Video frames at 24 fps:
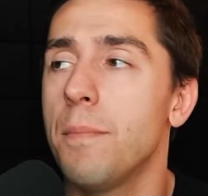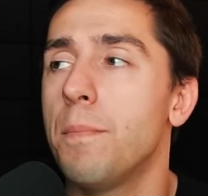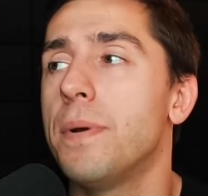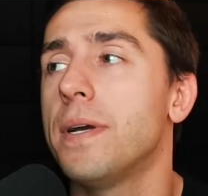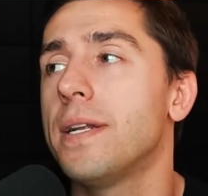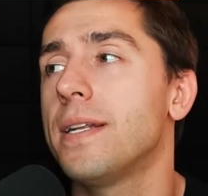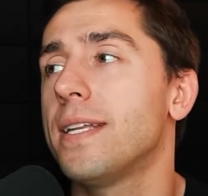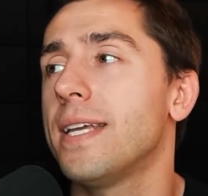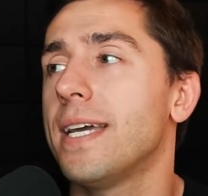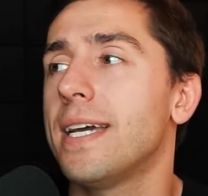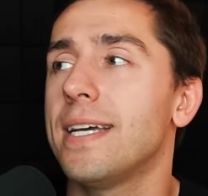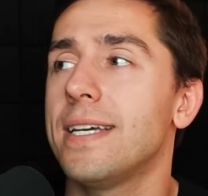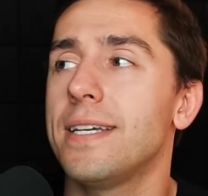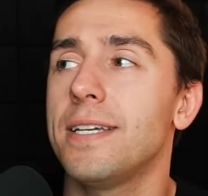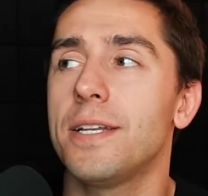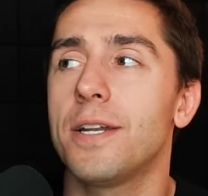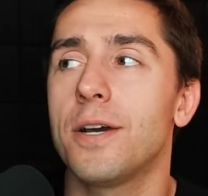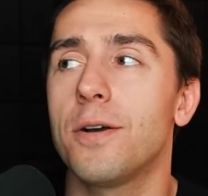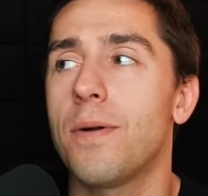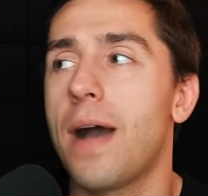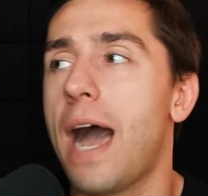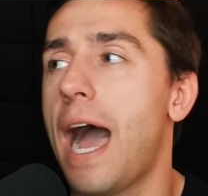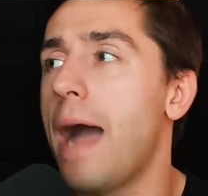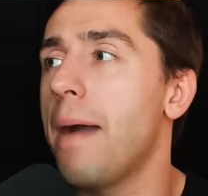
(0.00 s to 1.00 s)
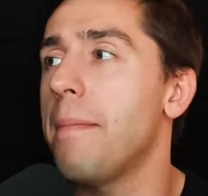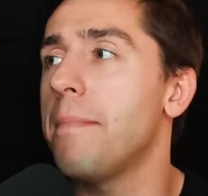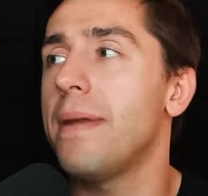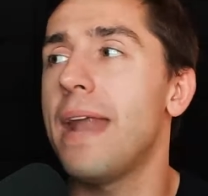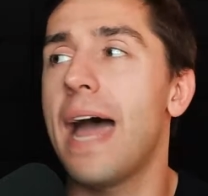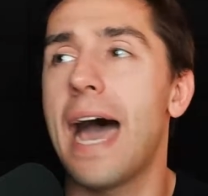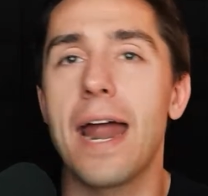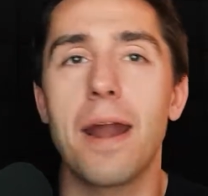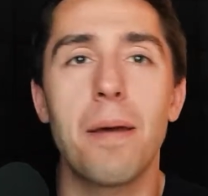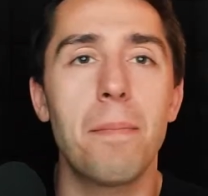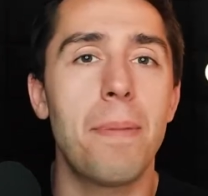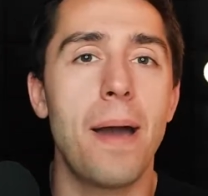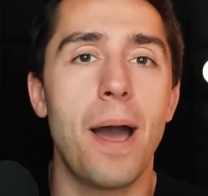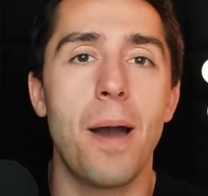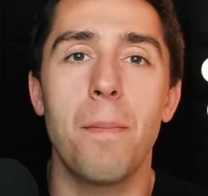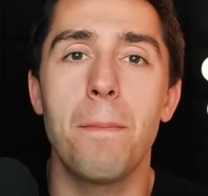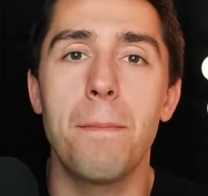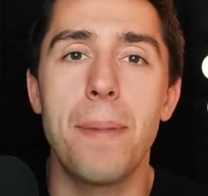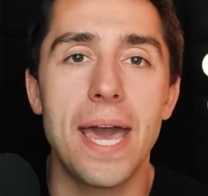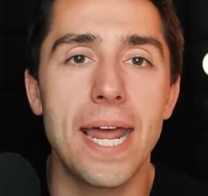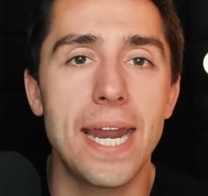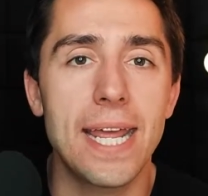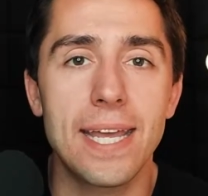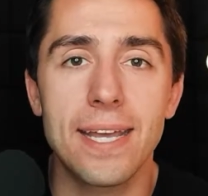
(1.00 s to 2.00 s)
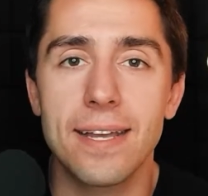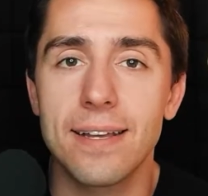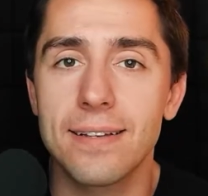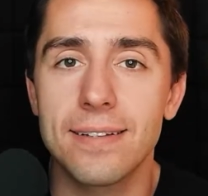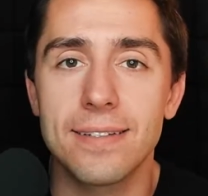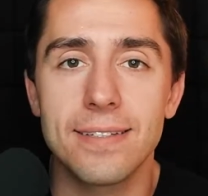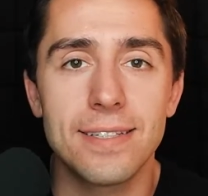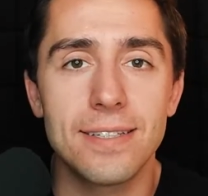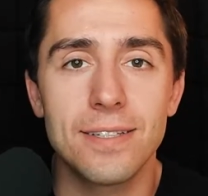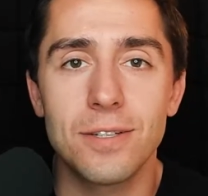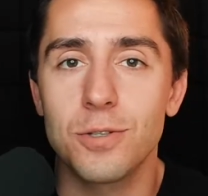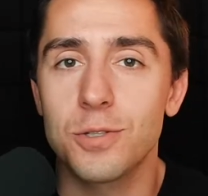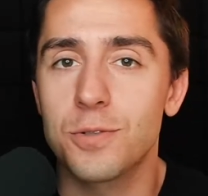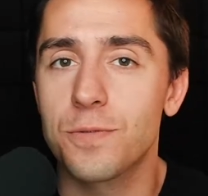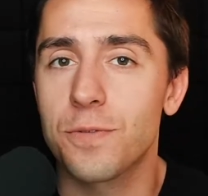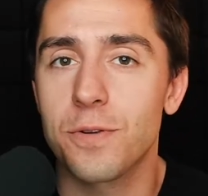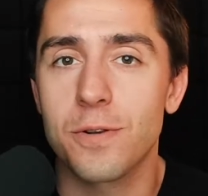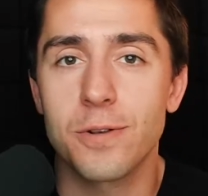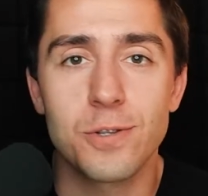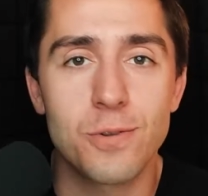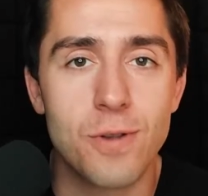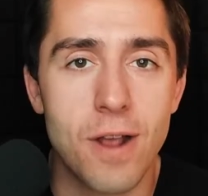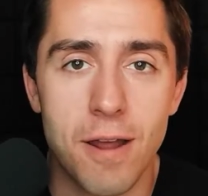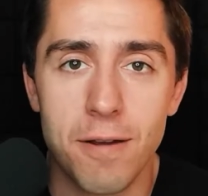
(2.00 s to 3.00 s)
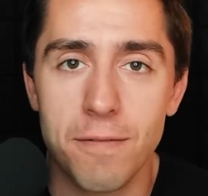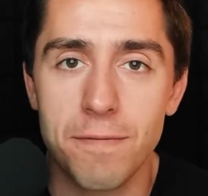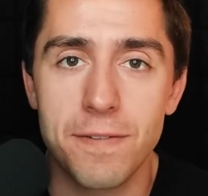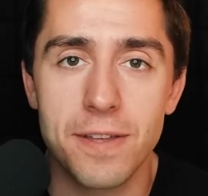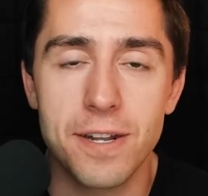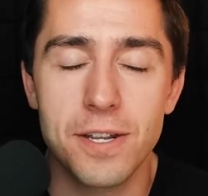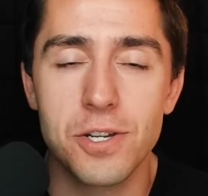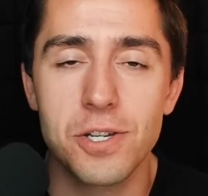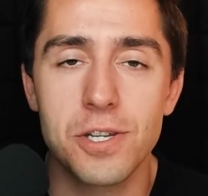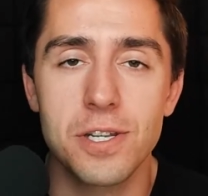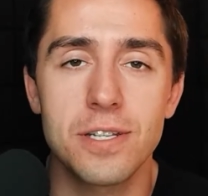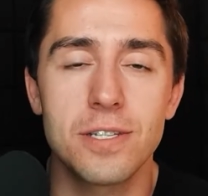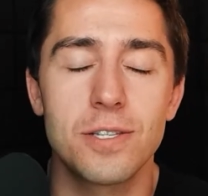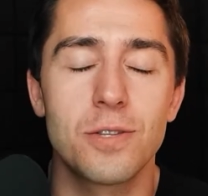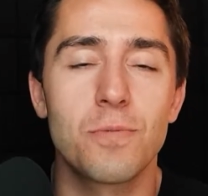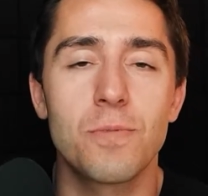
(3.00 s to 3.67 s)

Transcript: But, you know, I'm not about betting those first round finishes.